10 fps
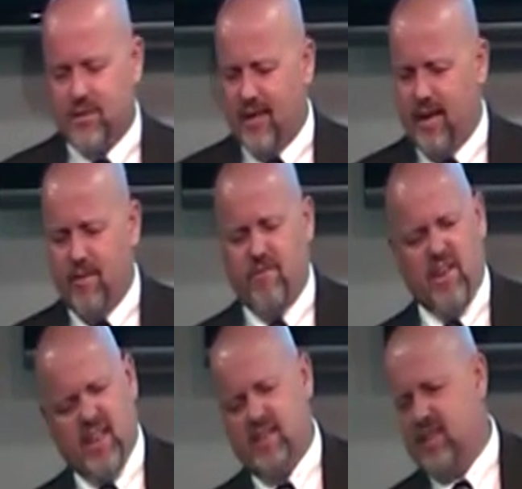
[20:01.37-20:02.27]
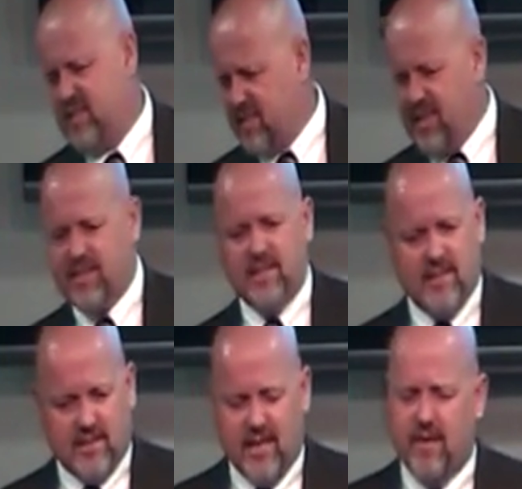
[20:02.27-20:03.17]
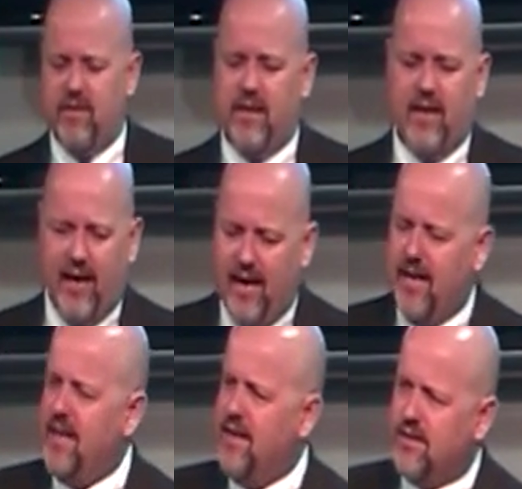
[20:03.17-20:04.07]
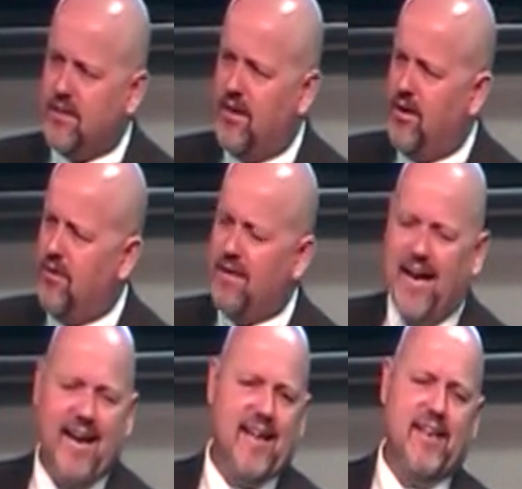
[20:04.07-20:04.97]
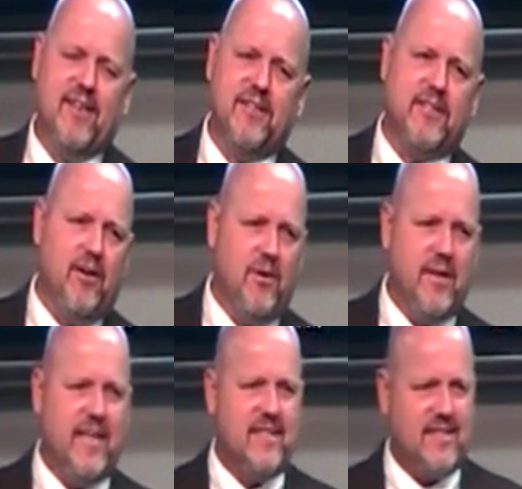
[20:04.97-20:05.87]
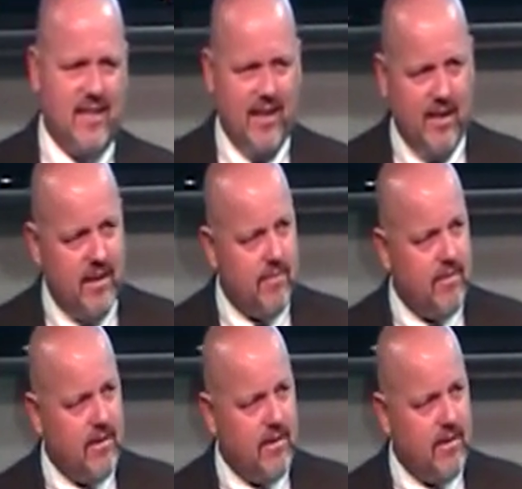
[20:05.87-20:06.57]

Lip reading: seen them 50, 60, 70, 80 years old, 90 years old get saved.